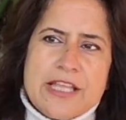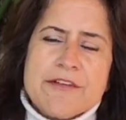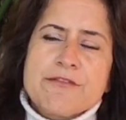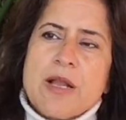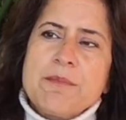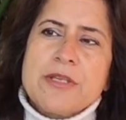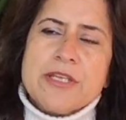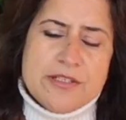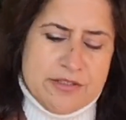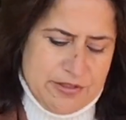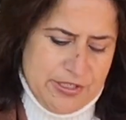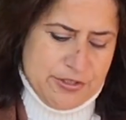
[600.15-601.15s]
have come here
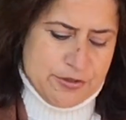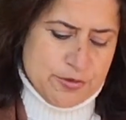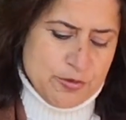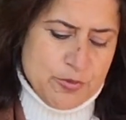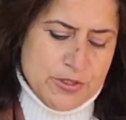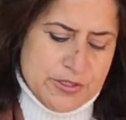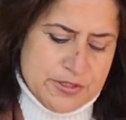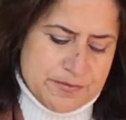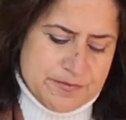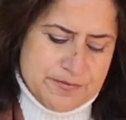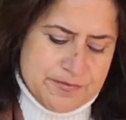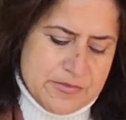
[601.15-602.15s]
into the world.
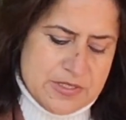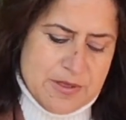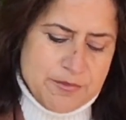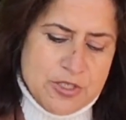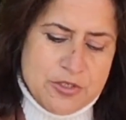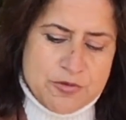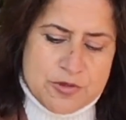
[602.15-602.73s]
Something to